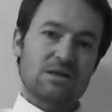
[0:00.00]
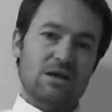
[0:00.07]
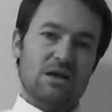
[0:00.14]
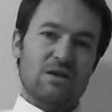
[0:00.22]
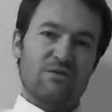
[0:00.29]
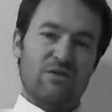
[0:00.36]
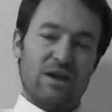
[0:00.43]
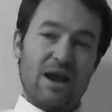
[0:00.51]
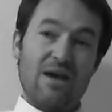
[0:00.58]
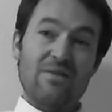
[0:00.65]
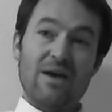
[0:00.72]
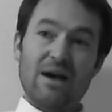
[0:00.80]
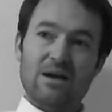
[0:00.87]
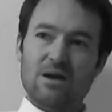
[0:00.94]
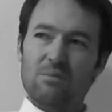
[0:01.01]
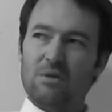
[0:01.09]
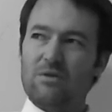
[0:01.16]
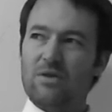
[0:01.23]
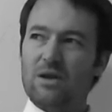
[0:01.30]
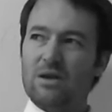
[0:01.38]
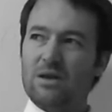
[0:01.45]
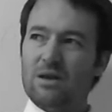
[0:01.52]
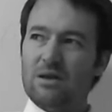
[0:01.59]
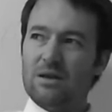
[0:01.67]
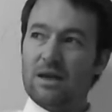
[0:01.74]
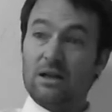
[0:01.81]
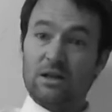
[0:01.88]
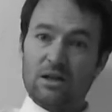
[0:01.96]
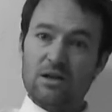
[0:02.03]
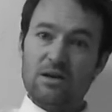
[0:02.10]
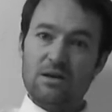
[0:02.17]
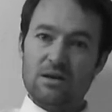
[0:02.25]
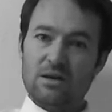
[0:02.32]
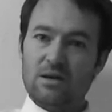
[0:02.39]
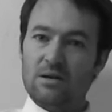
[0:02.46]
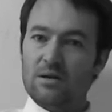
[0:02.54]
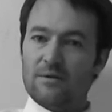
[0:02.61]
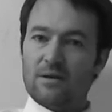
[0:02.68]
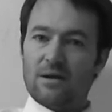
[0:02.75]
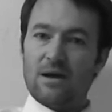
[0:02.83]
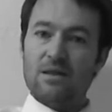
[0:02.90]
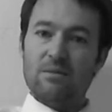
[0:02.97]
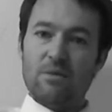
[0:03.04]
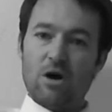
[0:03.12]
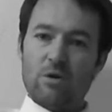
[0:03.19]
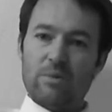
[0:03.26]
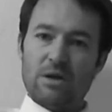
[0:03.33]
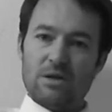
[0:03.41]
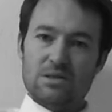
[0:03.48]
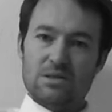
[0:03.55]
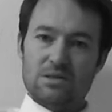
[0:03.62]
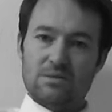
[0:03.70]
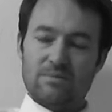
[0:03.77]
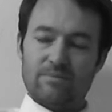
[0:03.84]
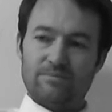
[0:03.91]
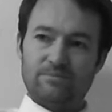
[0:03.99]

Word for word: you can forget that, because I'm living in England, and at the moment it's,